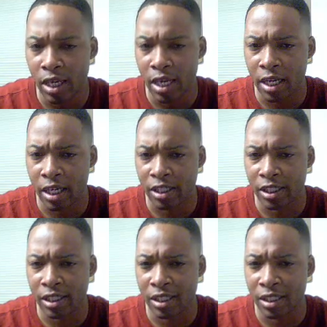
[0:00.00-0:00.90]
and I
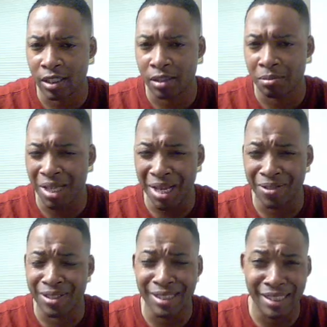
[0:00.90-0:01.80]
just now
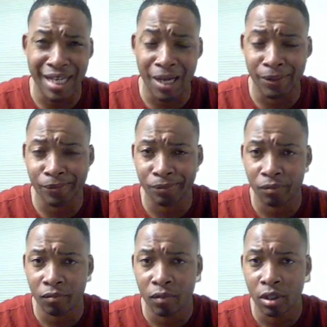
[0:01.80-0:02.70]
sent it out.
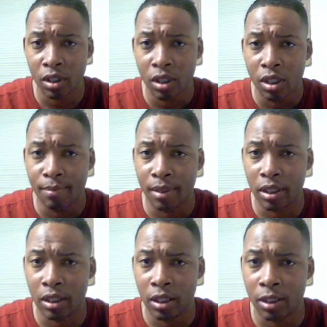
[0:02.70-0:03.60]

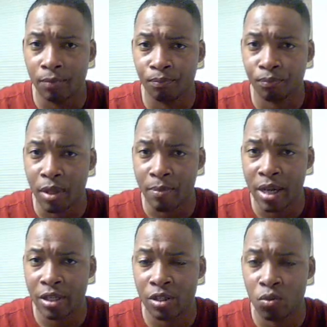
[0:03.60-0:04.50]
But I
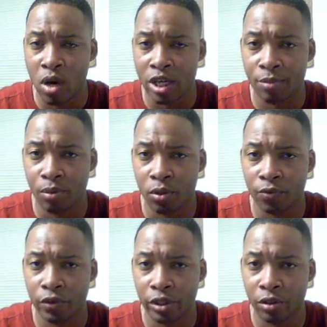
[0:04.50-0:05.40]
managed to watch
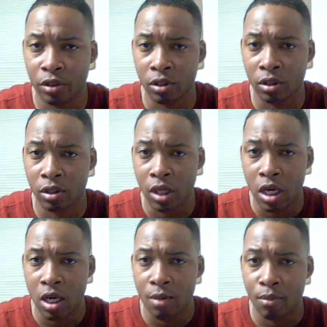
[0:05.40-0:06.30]
both of your
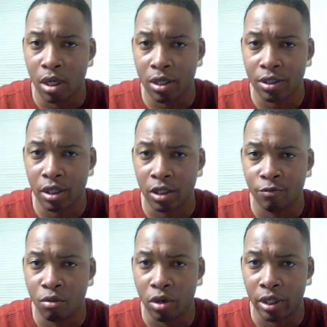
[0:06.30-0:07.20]
parts of
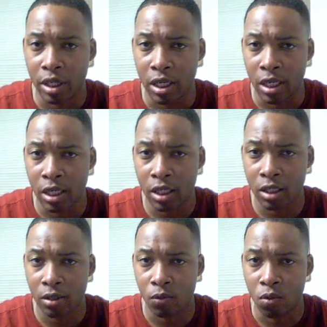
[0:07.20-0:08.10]
Boycott
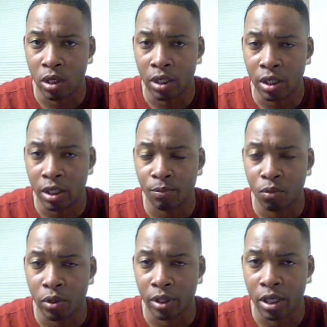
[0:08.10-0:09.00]
1 and
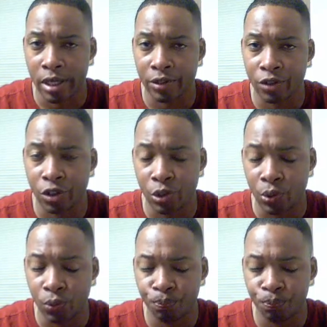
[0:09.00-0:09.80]
Boycott 2.